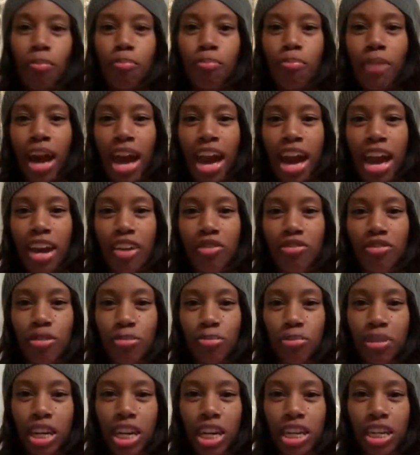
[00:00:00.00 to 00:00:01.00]
bag
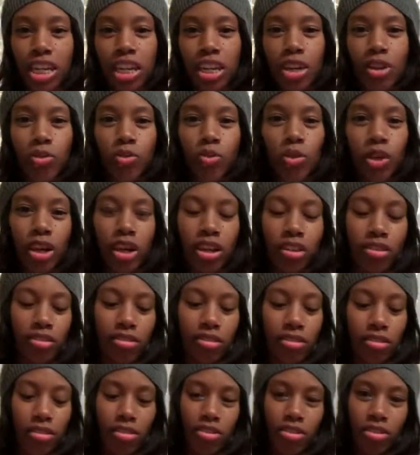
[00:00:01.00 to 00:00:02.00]
from Nadine
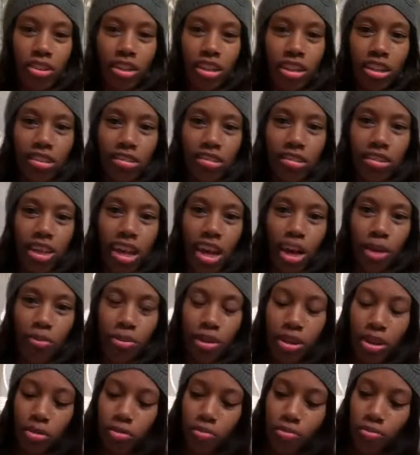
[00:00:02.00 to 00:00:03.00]
West. So let's see how
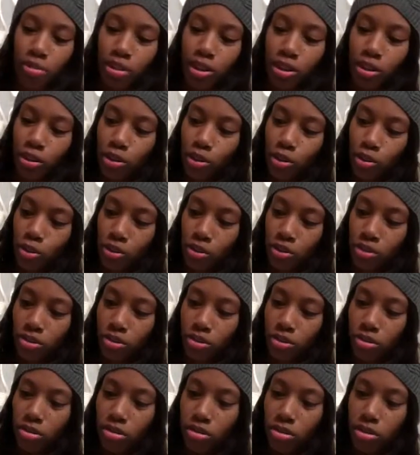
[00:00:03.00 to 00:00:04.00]
many
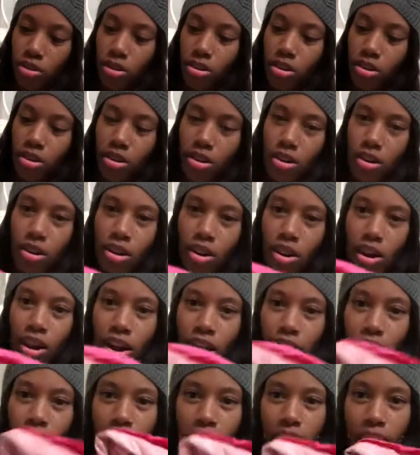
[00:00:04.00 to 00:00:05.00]
bundles I
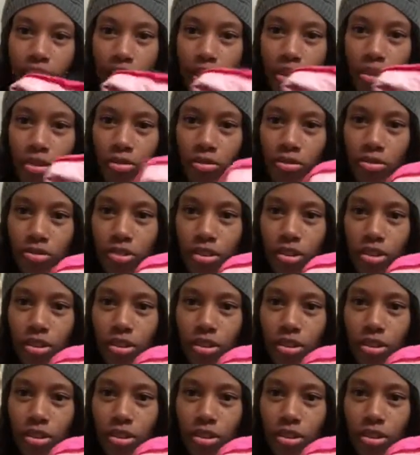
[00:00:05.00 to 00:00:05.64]
have